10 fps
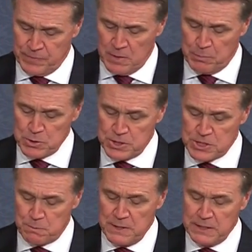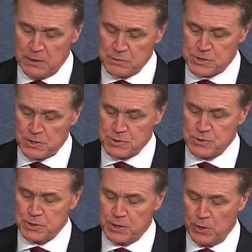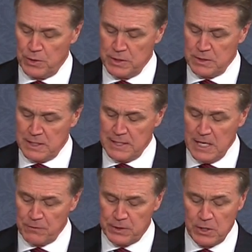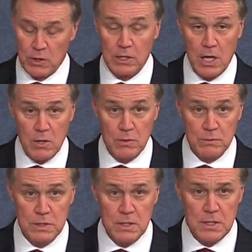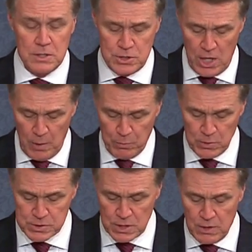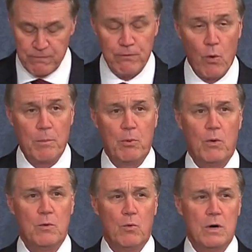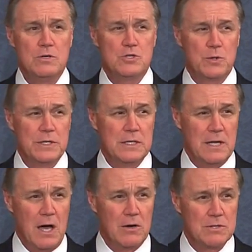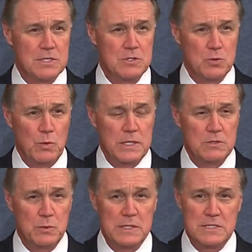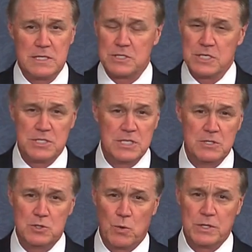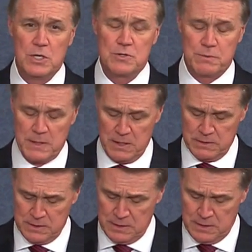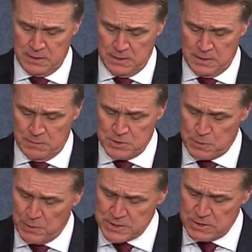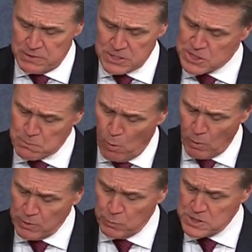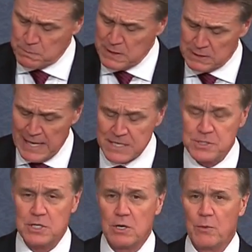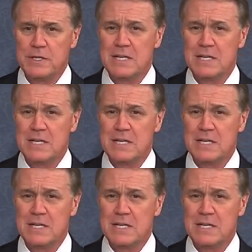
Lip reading: pushing spending on Social Security and health care alone to upwards of $4.1 trillion in 2026, just 10 short years from now. Mr. President, this is more than we spent last year on the